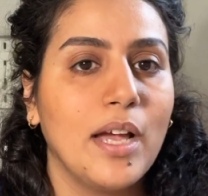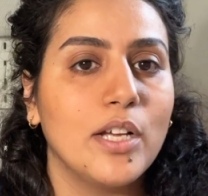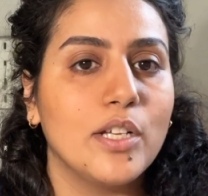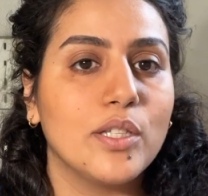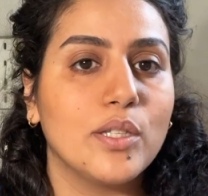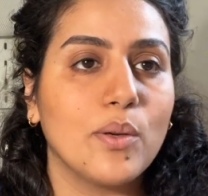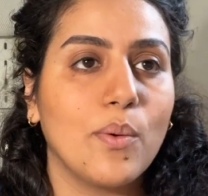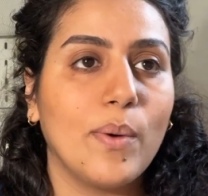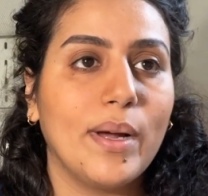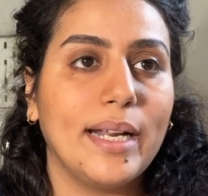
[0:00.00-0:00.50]

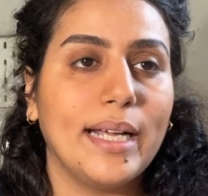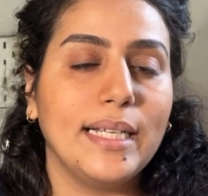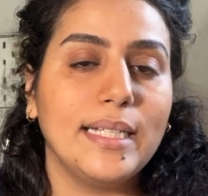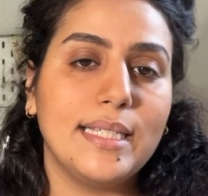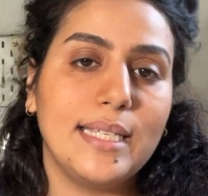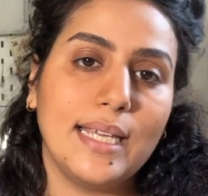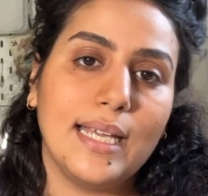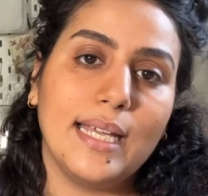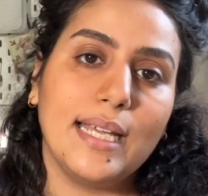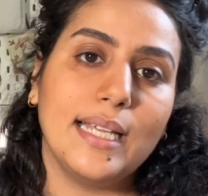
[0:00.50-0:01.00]
So what I
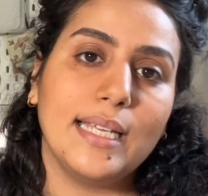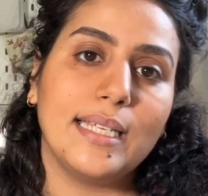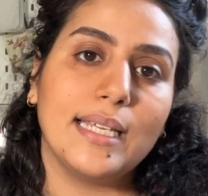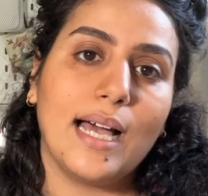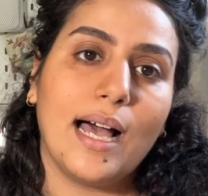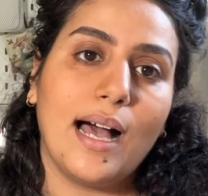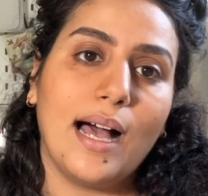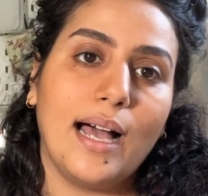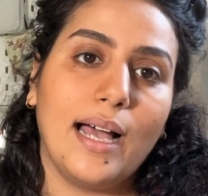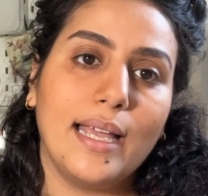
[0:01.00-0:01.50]
did,
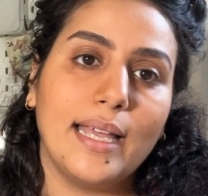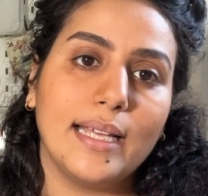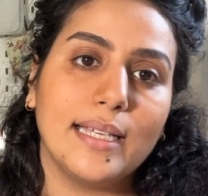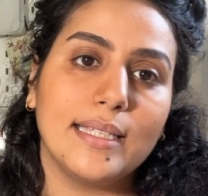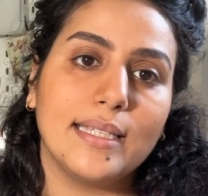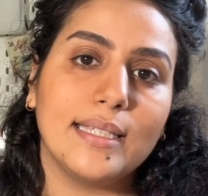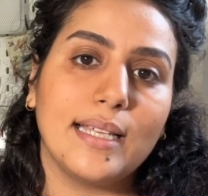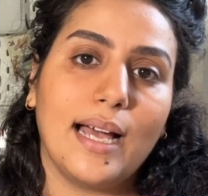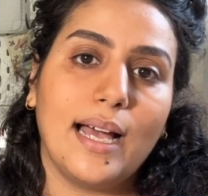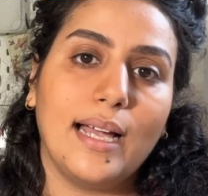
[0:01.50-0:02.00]
I
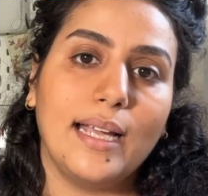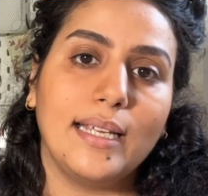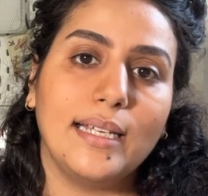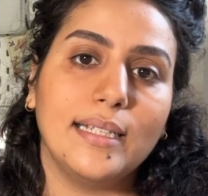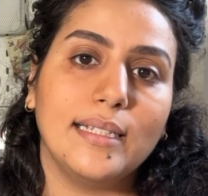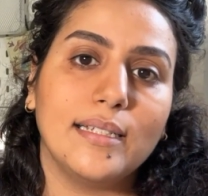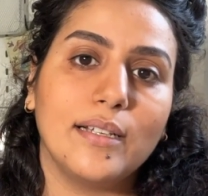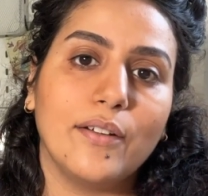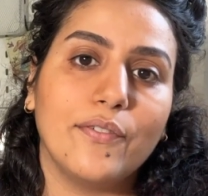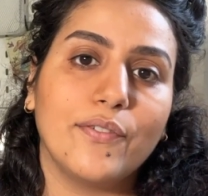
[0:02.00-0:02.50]

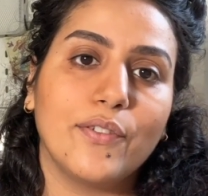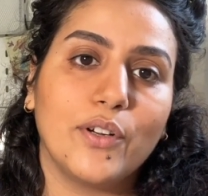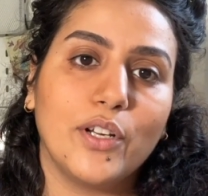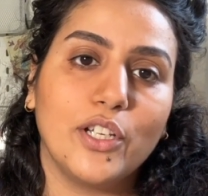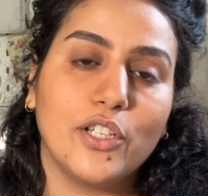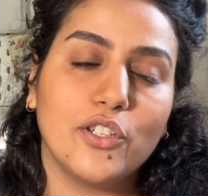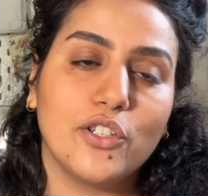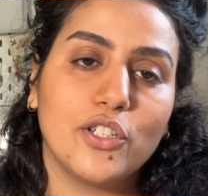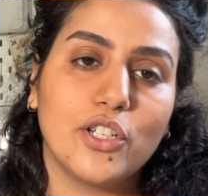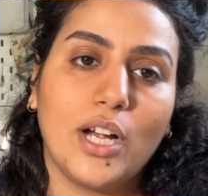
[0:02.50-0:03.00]
assigned for
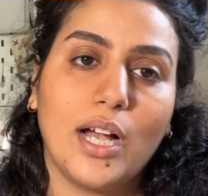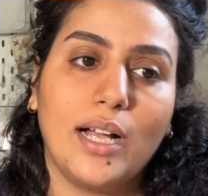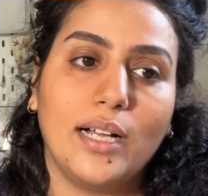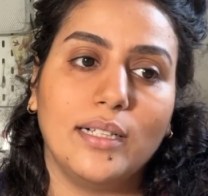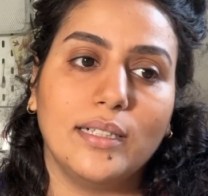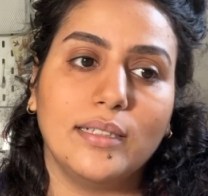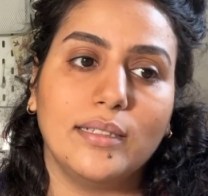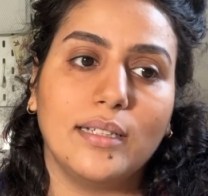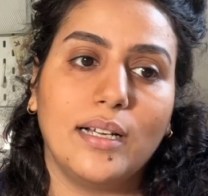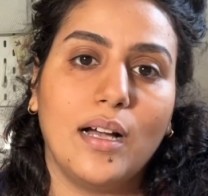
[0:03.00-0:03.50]
each
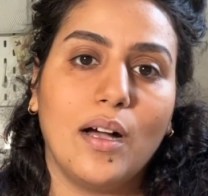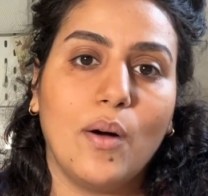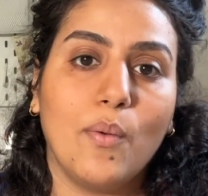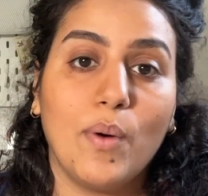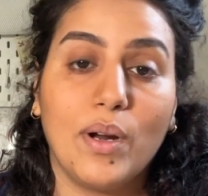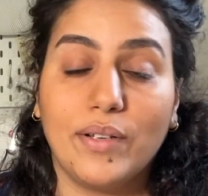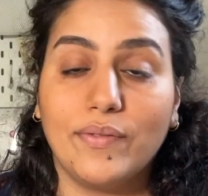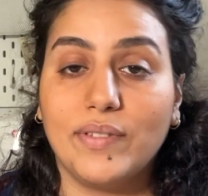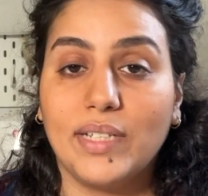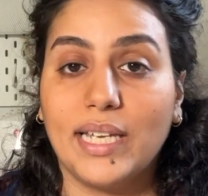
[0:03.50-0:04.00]
child
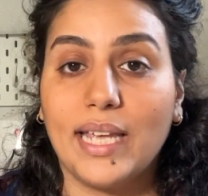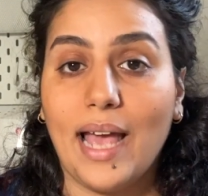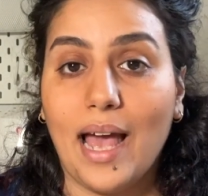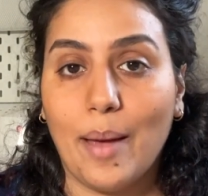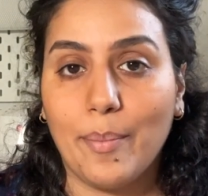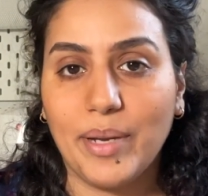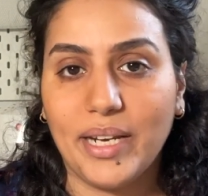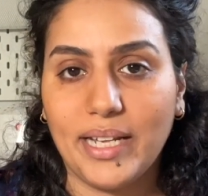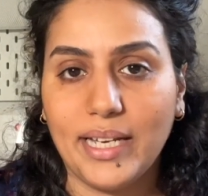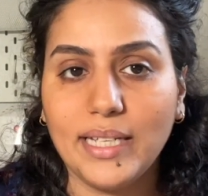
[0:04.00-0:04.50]
one of the
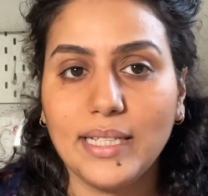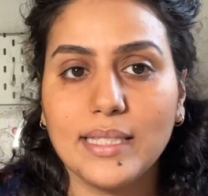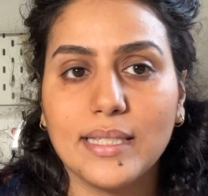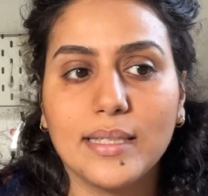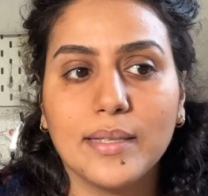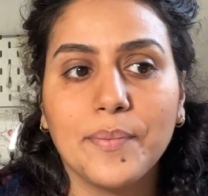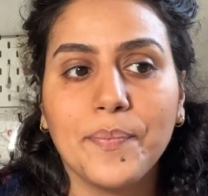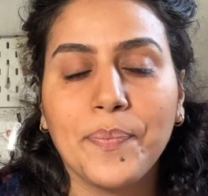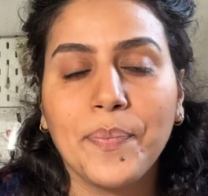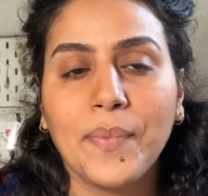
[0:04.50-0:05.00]
cabinets